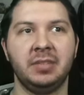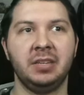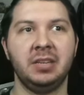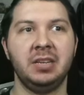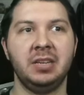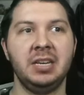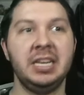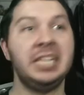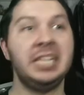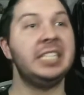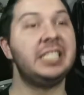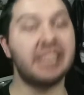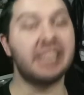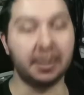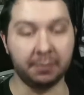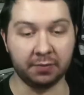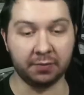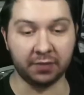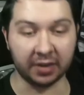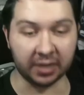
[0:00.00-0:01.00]
he saved
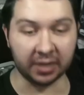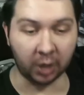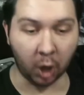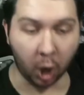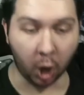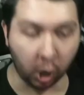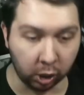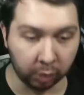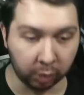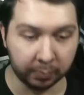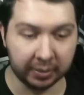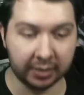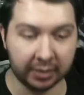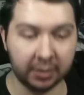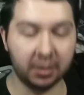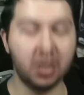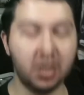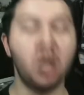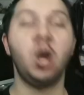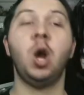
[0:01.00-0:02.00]
fucking Armin.
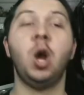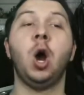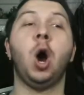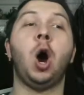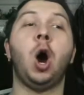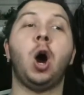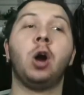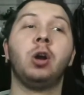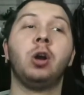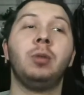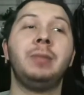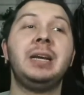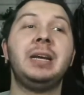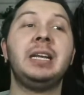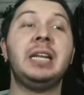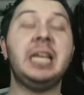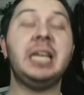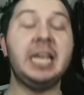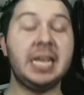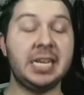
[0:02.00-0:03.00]

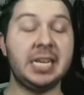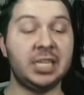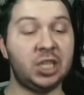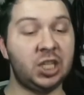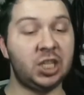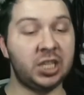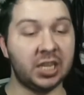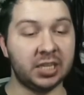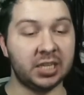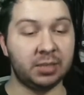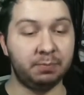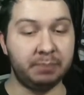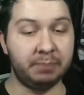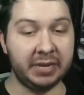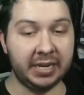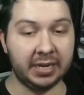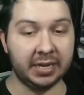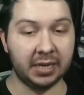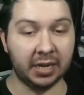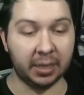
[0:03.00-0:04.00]
Armin is just
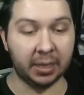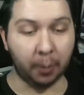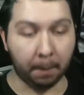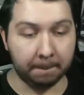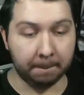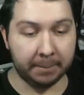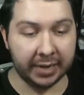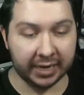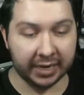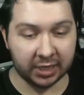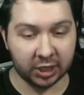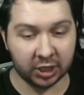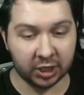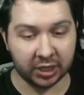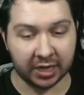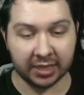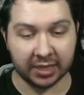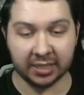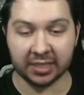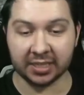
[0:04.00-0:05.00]
being a little bitch
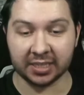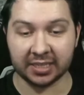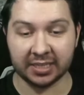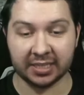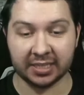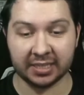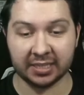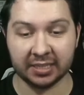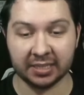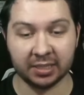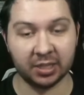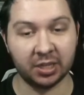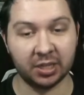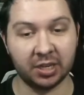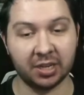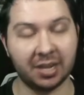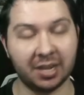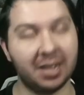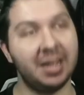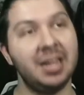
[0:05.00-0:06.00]
and just
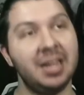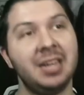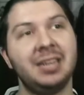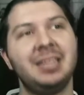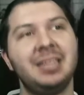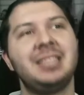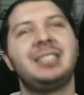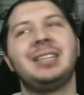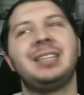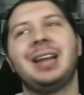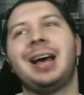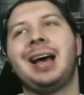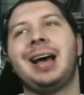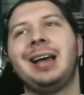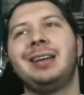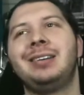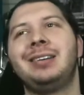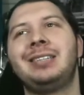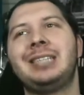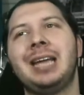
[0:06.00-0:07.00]
listen, I
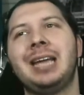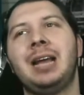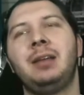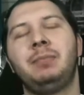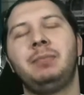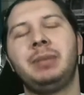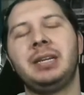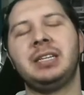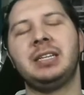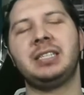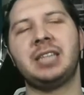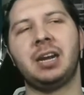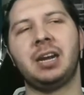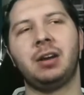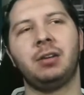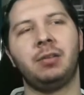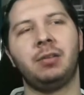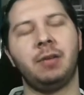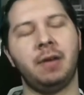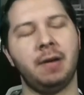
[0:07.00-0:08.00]
understand being
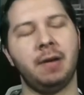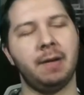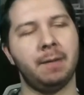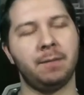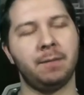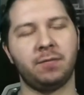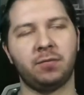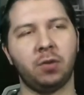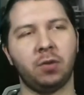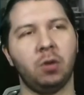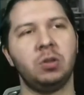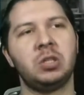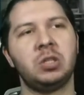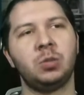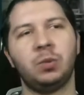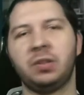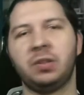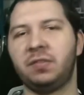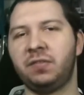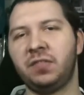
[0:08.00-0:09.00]
ter- uh, frozen
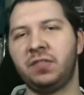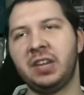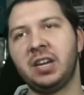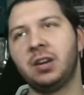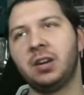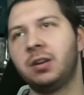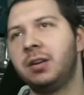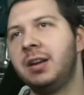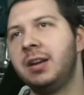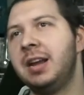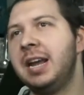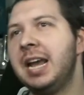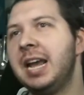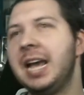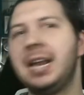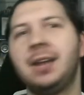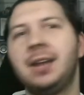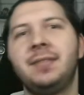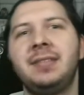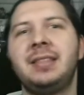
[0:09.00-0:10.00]
with fear and
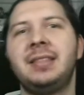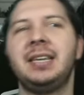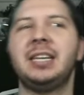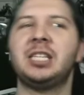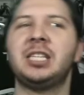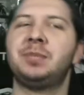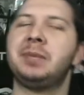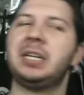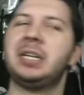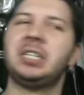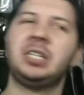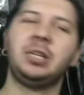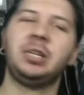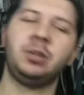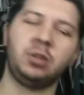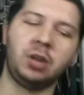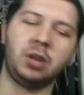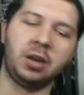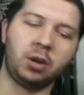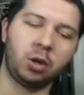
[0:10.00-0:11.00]
everything, especially
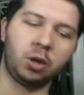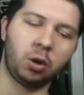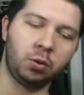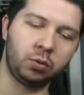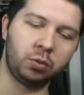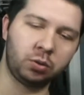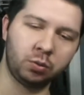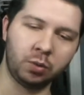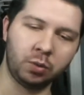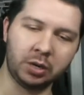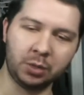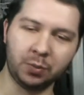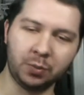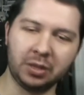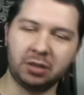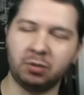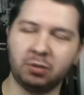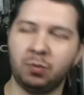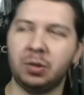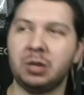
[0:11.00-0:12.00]
going through what you went
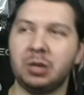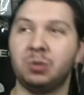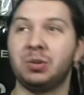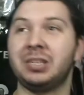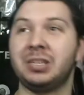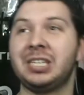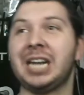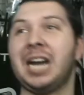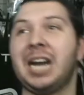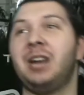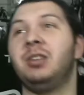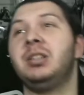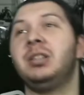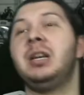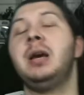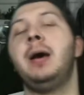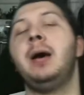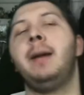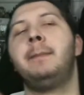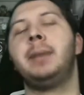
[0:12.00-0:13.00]
through when you were a child,
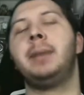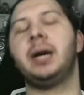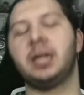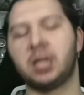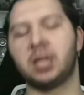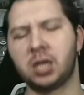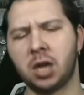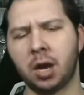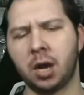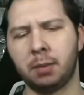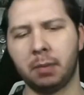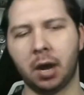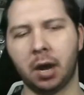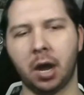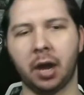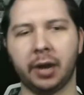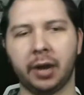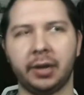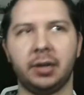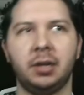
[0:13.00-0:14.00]
but come
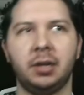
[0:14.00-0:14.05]
on.